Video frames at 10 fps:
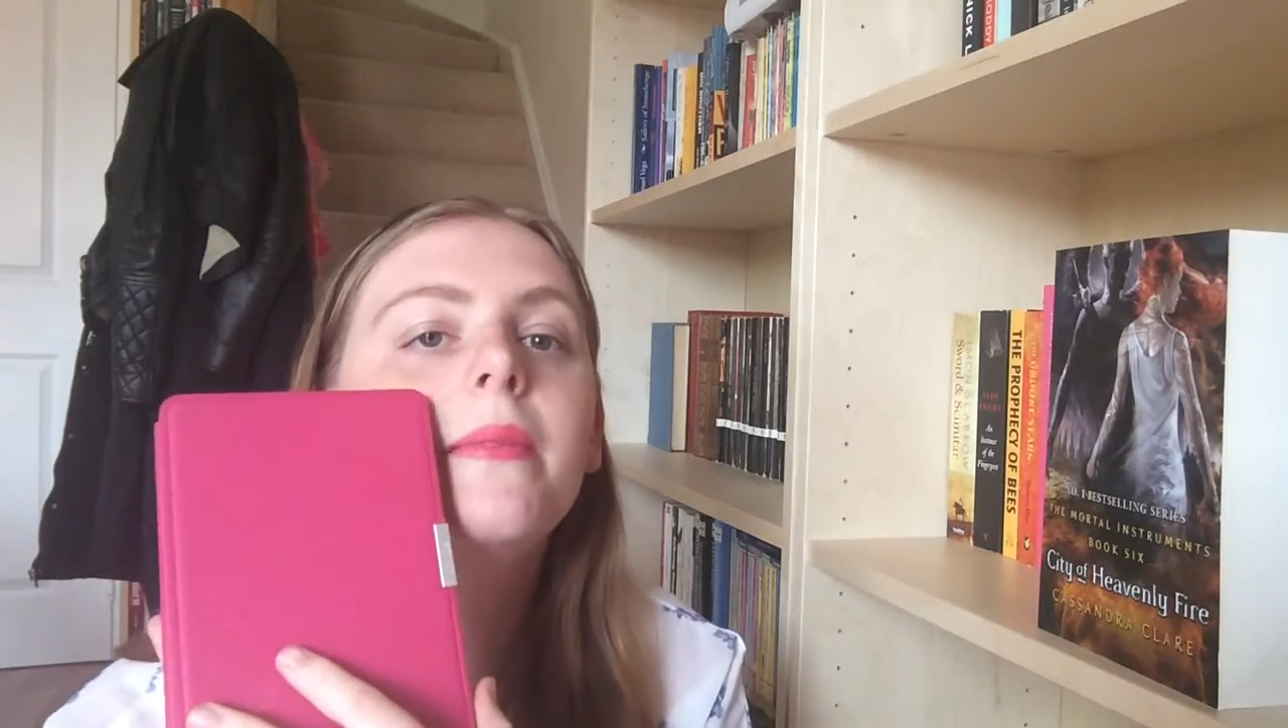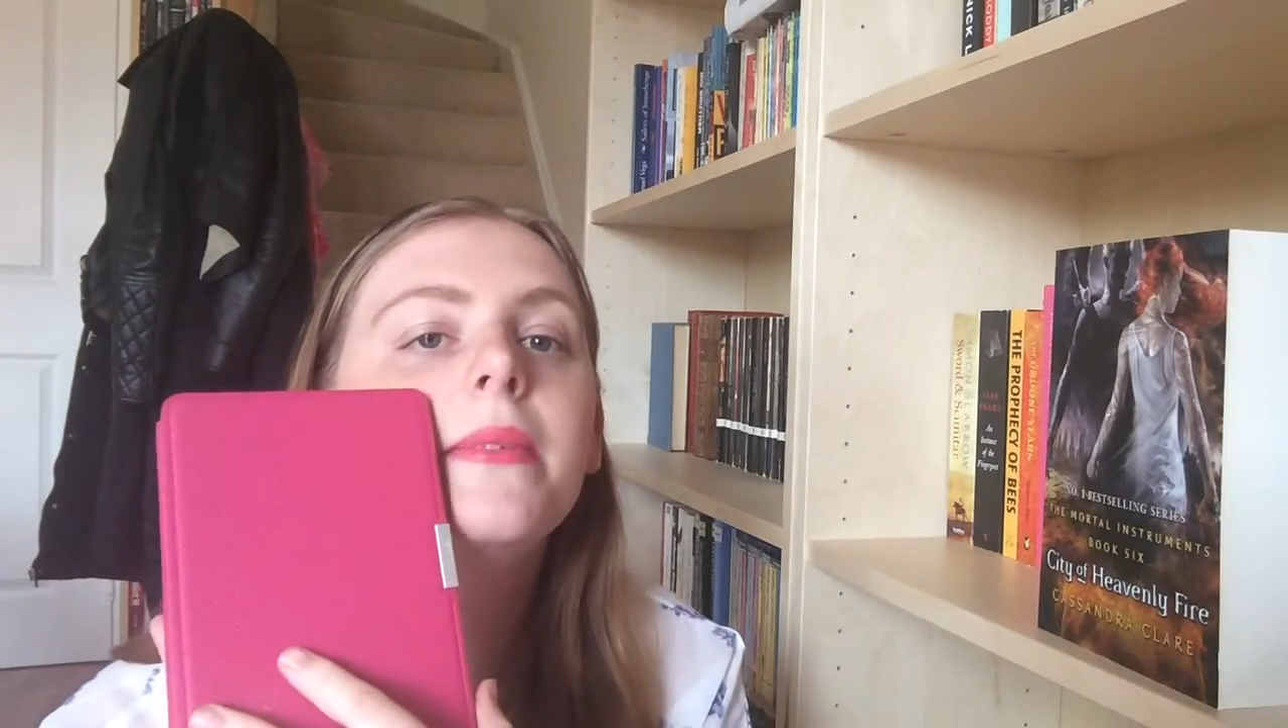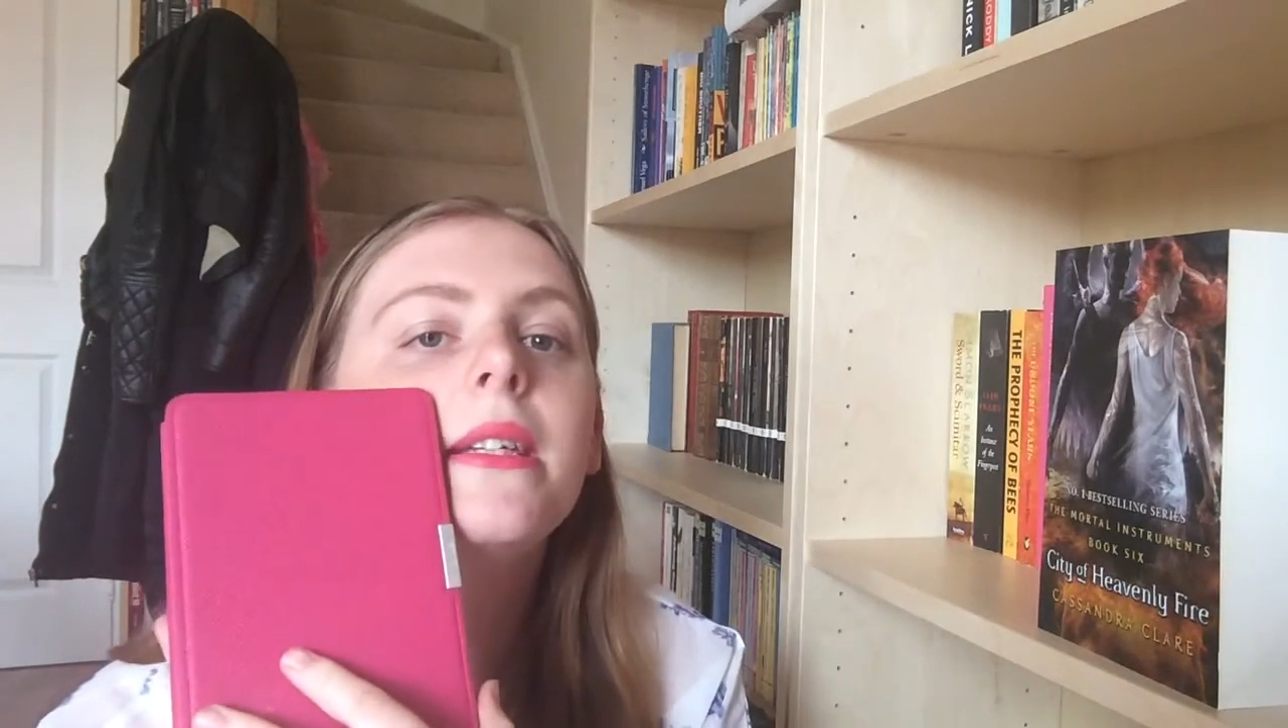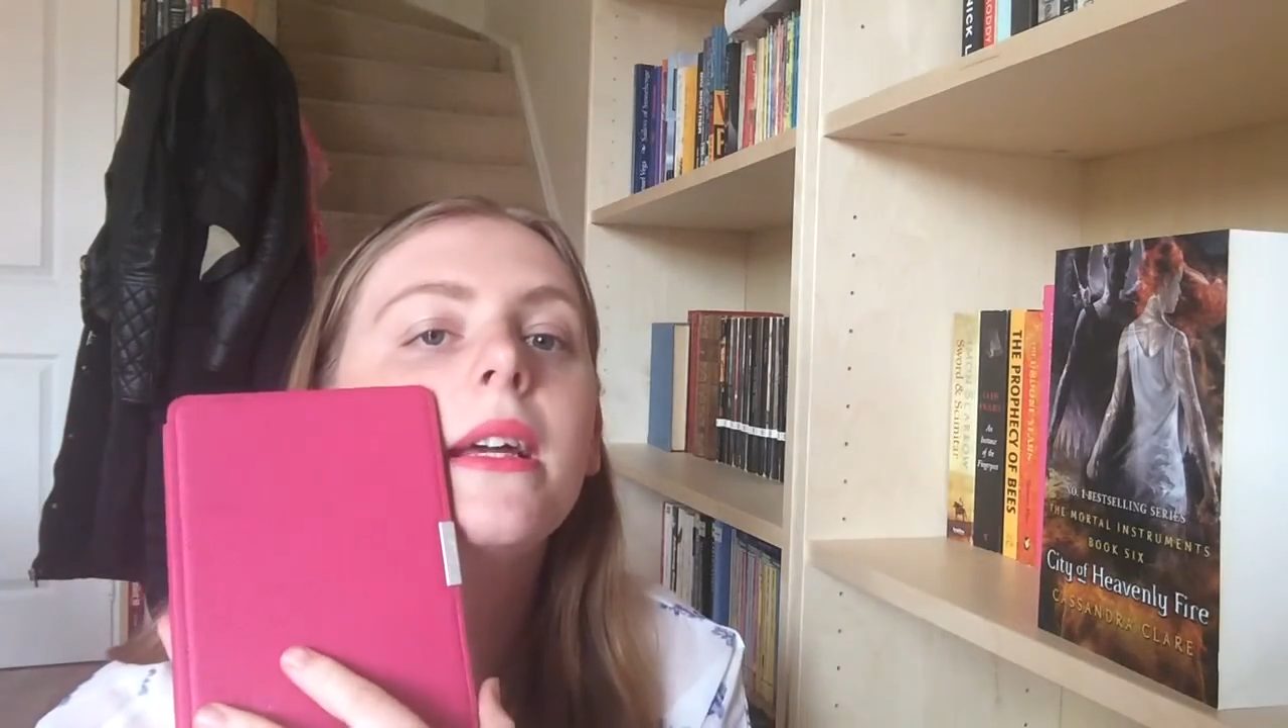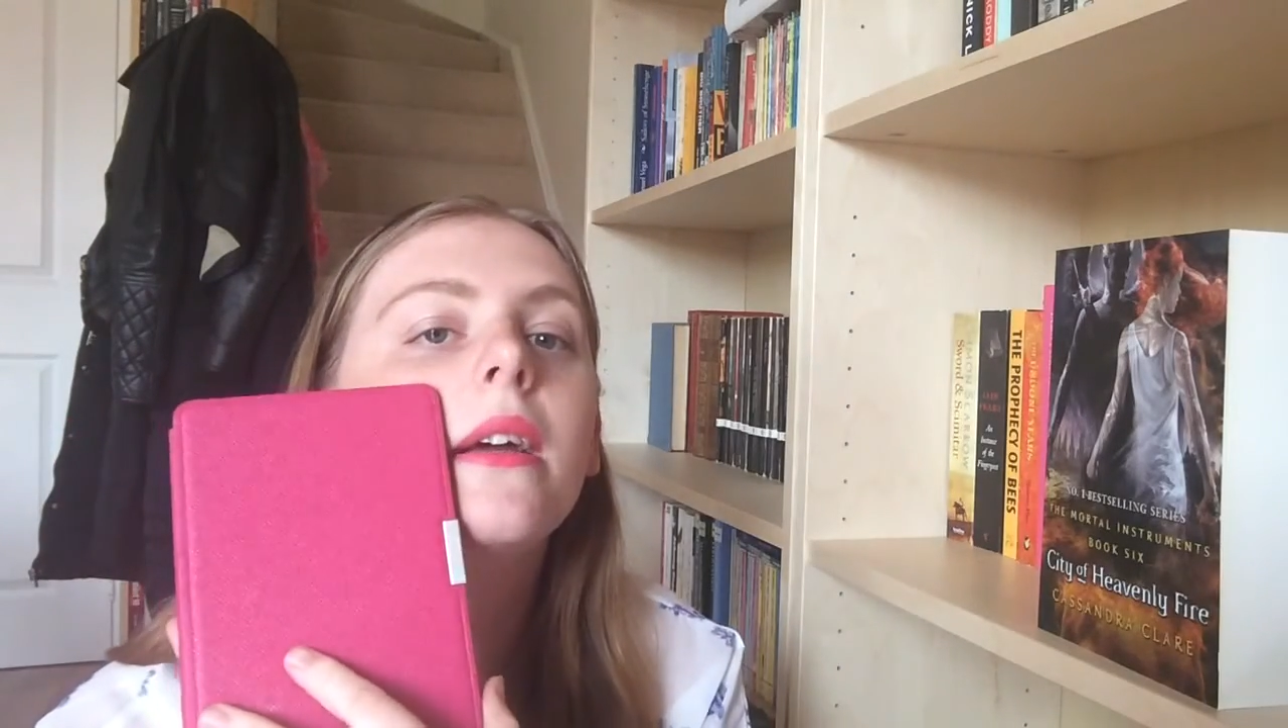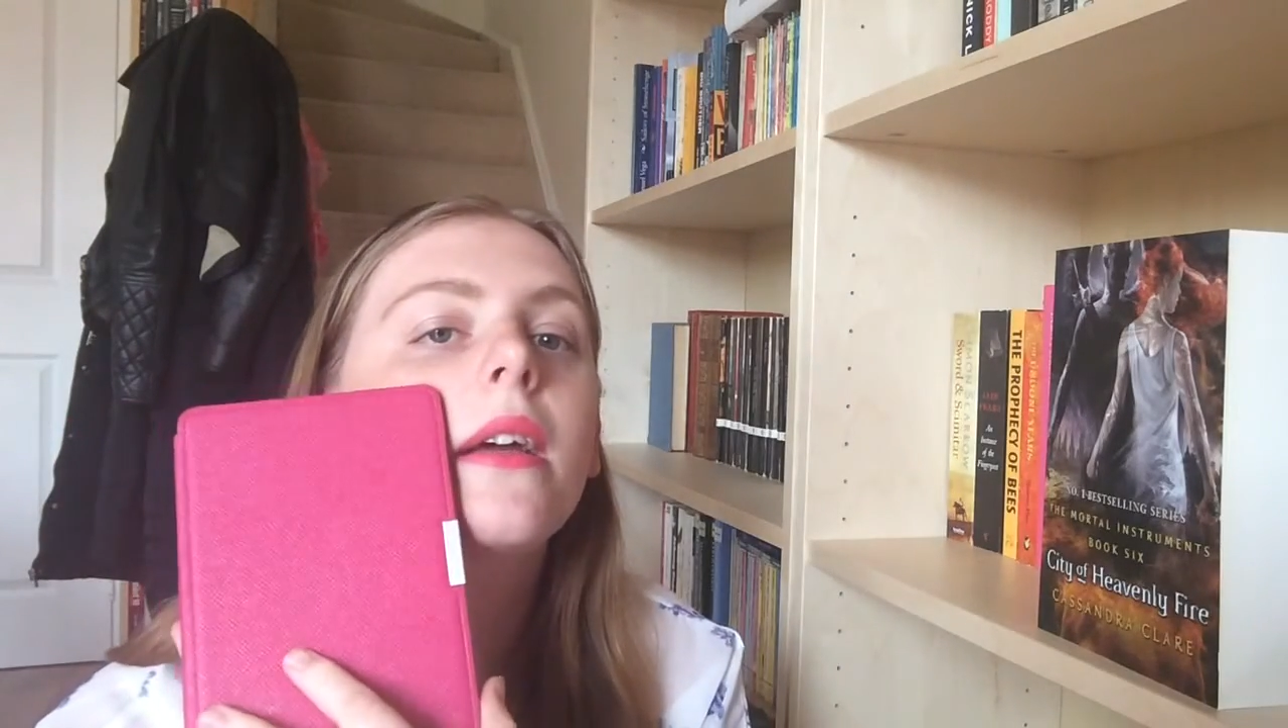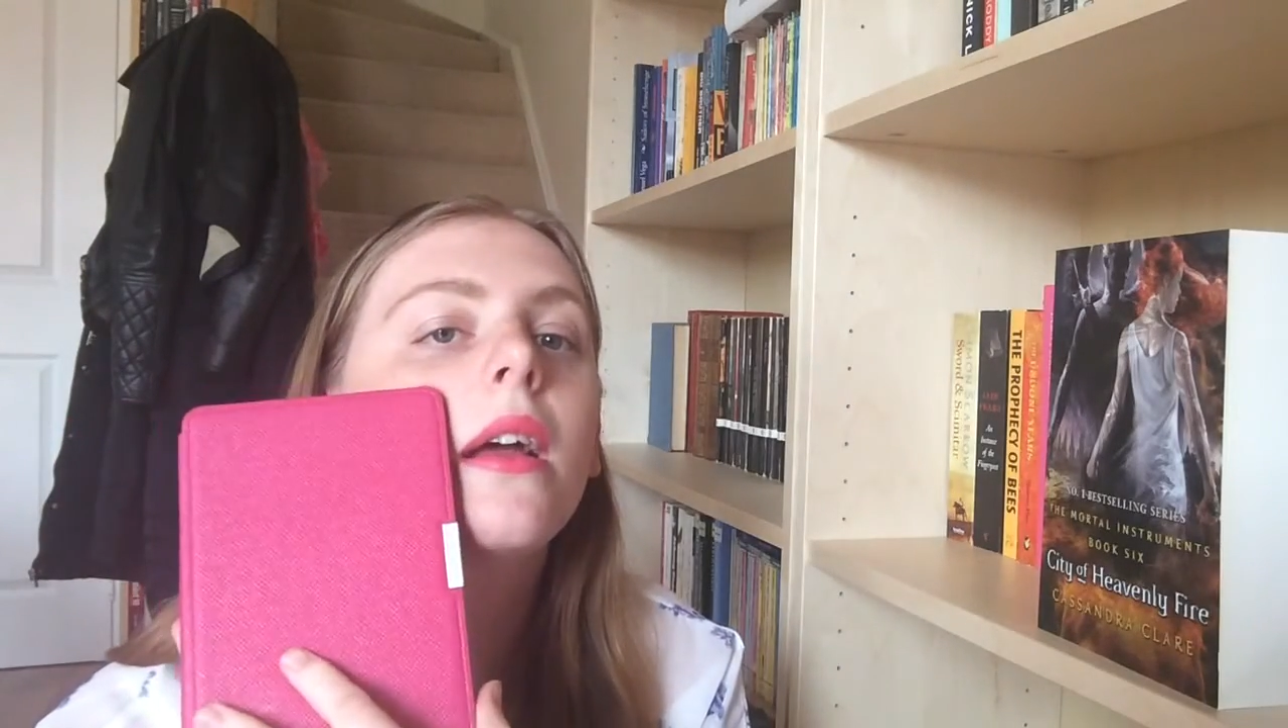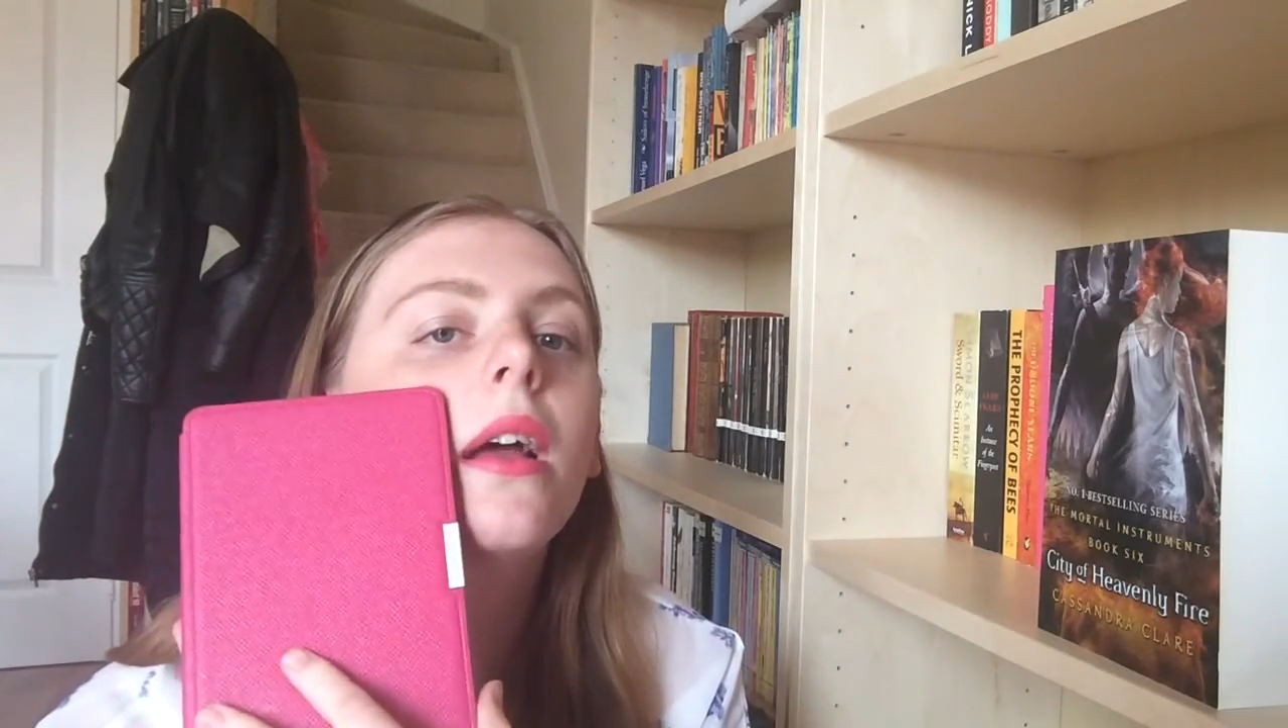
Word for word: lipstick.